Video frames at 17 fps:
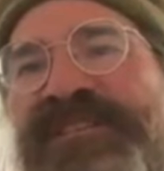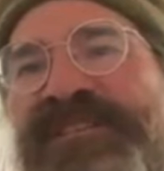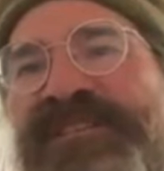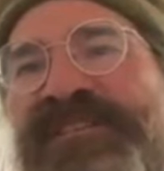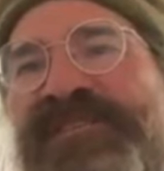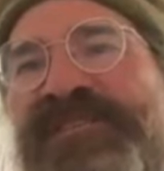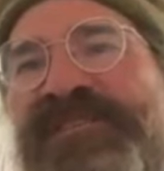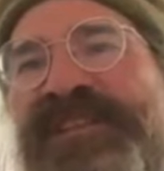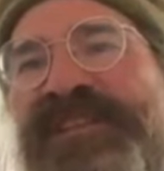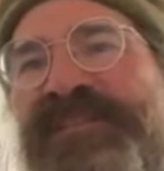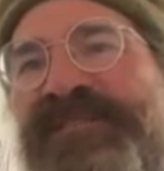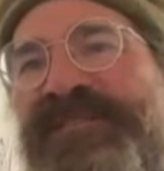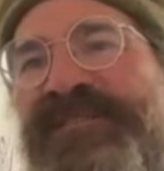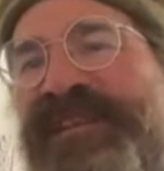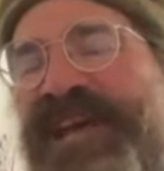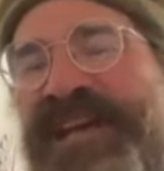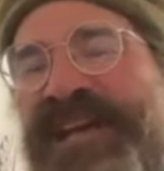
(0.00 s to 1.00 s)
and
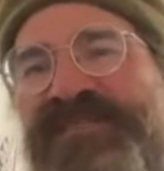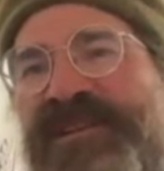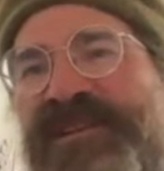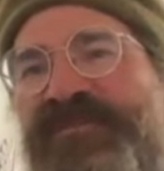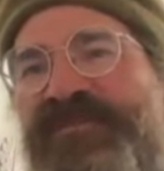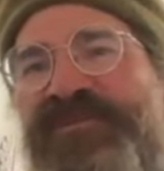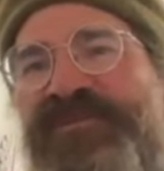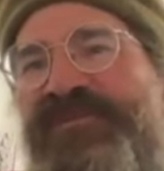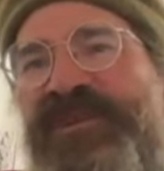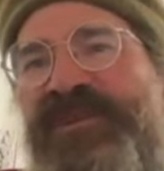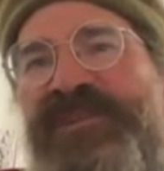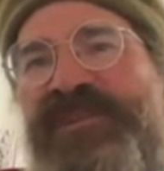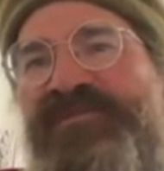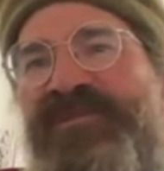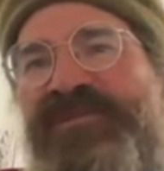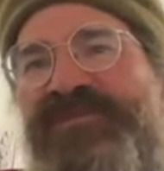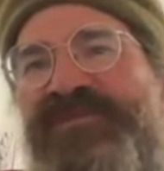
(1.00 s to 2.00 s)
then catch up with them
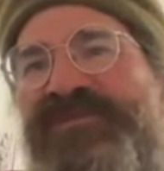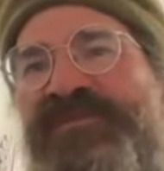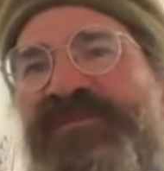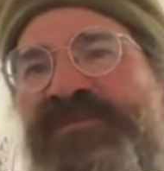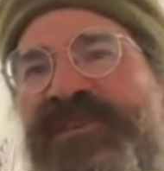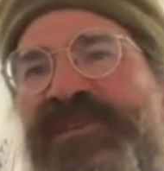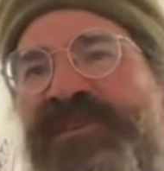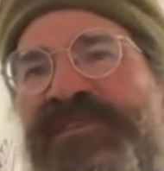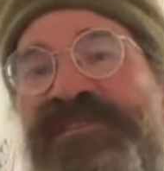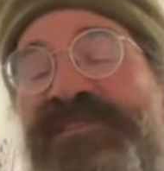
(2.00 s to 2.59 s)
on the road somewhere.